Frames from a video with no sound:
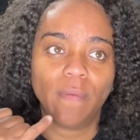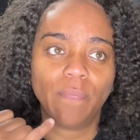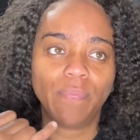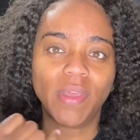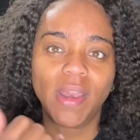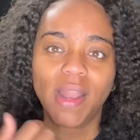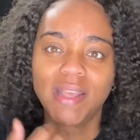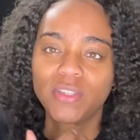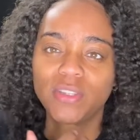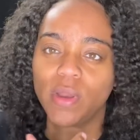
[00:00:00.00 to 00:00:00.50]

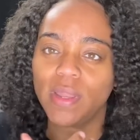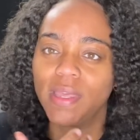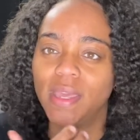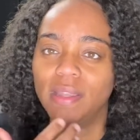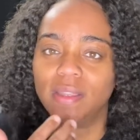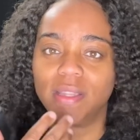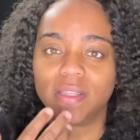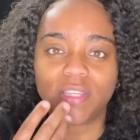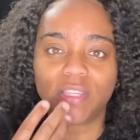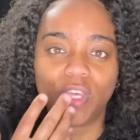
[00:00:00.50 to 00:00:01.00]
Then I started
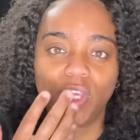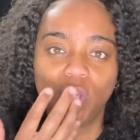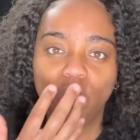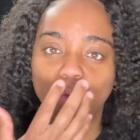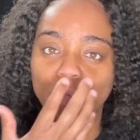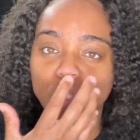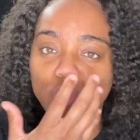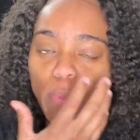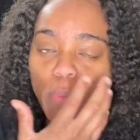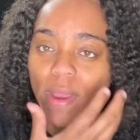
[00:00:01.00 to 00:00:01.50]
getting this
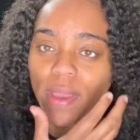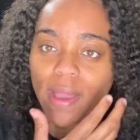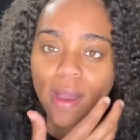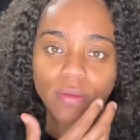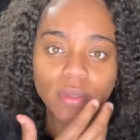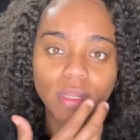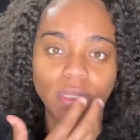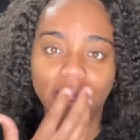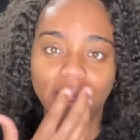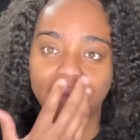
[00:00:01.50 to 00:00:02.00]
huge breakout
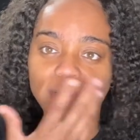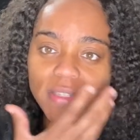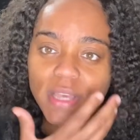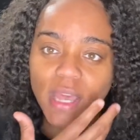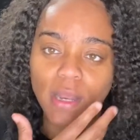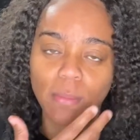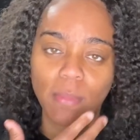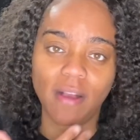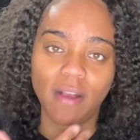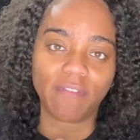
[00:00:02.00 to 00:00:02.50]
in the left
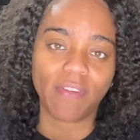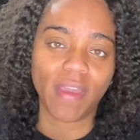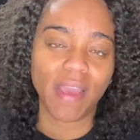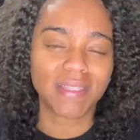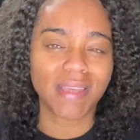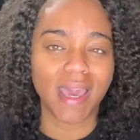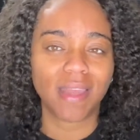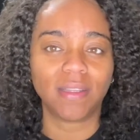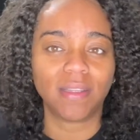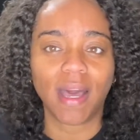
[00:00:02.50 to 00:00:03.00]
side of my face.
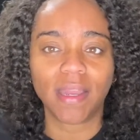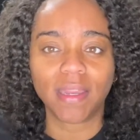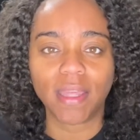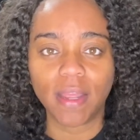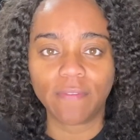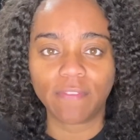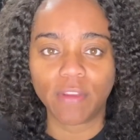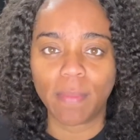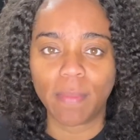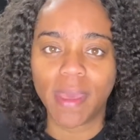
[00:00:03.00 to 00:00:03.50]
I had a lot of
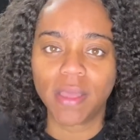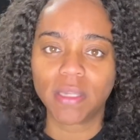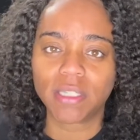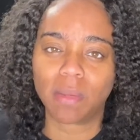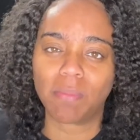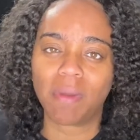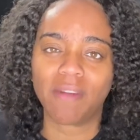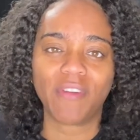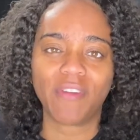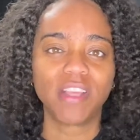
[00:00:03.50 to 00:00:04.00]

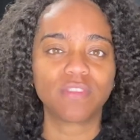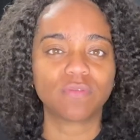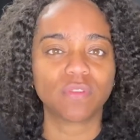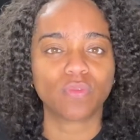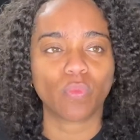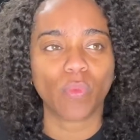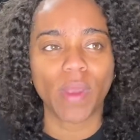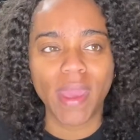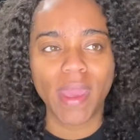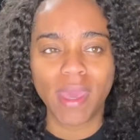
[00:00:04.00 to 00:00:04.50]
inflammation. My face was
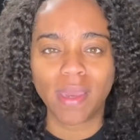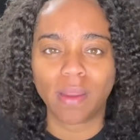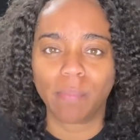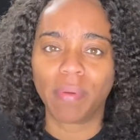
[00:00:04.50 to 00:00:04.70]
red and